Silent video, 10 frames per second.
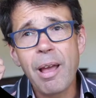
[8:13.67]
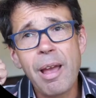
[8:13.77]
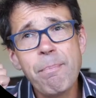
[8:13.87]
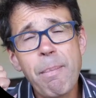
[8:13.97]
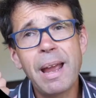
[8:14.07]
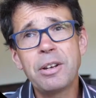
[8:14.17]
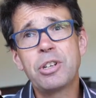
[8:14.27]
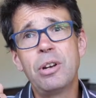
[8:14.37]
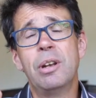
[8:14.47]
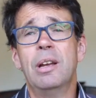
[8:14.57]

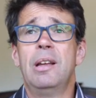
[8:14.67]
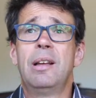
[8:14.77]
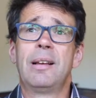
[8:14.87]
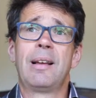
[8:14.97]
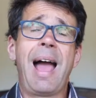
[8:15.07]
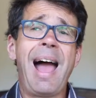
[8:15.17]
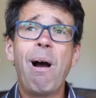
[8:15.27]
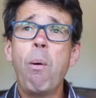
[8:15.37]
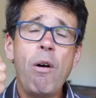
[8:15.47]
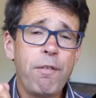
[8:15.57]
imagine,
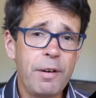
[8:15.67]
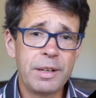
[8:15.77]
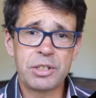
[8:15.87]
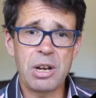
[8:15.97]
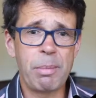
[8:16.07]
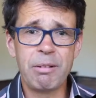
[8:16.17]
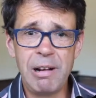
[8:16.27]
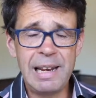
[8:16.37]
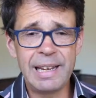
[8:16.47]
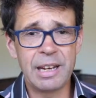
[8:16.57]
how often is dummy
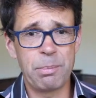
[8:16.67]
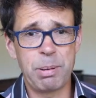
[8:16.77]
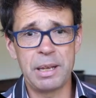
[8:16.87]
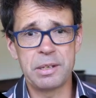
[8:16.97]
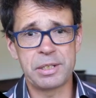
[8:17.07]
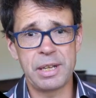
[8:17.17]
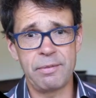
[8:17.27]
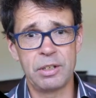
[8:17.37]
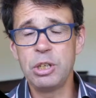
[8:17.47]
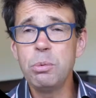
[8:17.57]
really going to play the
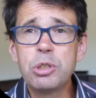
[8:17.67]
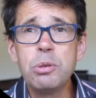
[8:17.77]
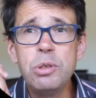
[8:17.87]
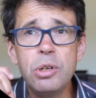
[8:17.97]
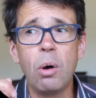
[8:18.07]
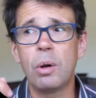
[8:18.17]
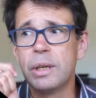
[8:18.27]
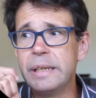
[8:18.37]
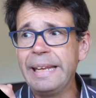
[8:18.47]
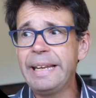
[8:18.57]
7? You do
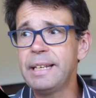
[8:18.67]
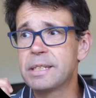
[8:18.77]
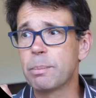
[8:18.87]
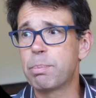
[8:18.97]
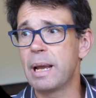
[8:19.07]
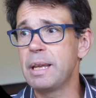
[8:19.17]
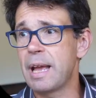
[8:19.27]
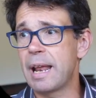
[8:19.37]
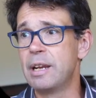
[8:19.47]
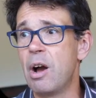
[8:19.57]
not need to play
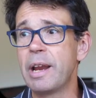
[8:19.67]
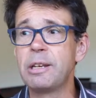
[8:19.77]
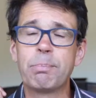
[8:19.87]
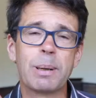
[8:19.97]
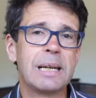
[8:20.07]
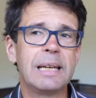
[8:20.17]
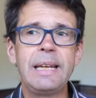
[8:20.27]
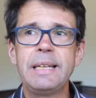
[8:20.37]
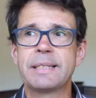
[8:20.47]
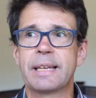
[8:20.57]
that 9.
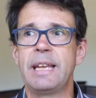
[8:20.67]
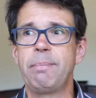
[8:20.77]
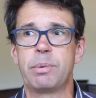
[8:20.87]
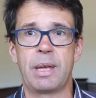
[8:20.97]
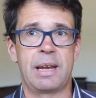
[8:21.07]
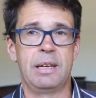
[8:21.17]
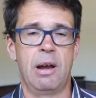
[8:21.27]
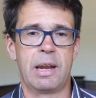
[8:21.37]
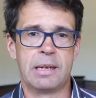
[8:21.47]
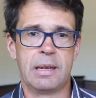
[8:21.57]
Please keep that
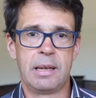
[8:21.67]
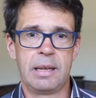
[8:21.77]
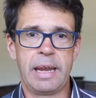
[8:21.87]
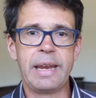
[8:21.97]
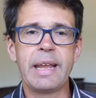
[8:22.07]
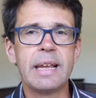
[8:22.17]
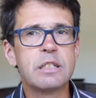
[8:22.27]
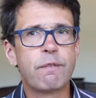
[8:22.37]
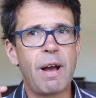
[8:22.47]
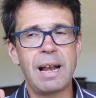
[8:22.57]
9. It
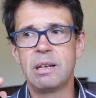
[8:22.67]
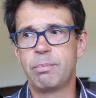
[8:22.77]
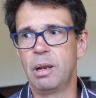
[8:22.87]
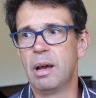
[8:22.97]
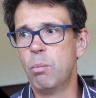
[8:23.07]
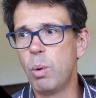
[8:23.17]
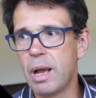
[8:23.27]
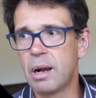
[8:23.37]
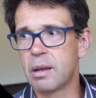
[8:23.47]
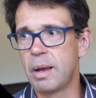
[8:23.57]
is valuable, and
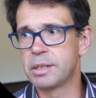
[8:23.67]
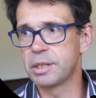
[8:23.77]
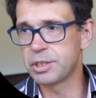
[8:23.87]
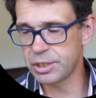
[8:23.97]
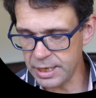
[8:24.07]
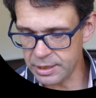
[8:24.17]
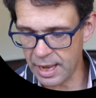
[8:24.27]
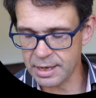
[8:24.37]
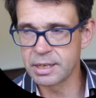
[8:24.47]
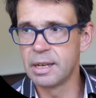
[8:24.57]
we are going to see
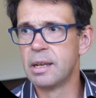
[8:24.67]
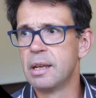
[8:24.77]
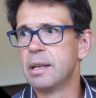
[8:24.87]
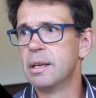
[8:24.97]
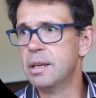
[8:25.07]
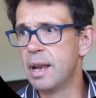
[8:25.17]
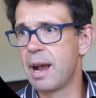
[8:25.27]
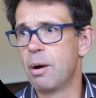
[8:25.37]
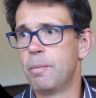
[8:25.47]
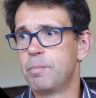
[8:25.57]
that
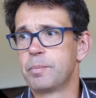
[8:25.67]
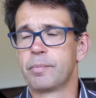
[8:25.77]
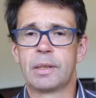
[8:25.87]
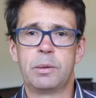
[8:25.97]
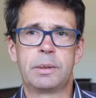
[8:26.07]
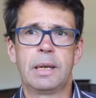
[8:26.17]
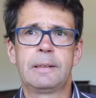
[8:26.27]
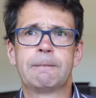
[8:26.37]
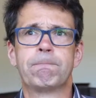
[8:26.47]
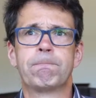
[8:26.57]
now. Okay?